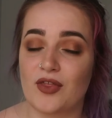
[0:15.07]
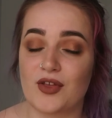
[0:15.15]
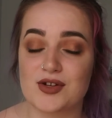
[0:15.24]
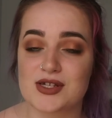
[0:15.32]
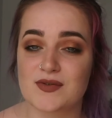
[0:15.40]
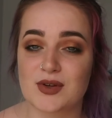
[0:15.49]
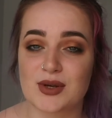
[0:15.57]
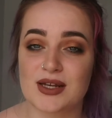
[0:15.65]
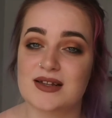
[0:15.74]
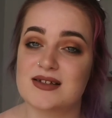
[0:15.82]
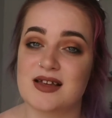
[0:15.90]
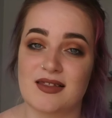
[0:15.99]
those of you in
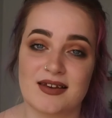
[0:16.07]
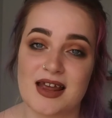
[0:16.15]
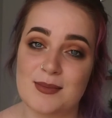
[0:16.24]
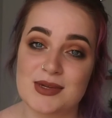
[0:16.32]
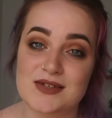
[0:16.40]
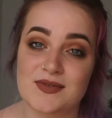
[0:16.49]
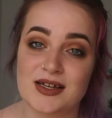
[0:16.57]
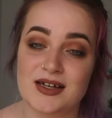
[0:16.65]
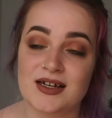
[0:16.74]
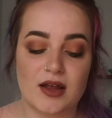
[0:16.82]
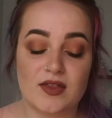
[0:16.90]
the southern hemisphere.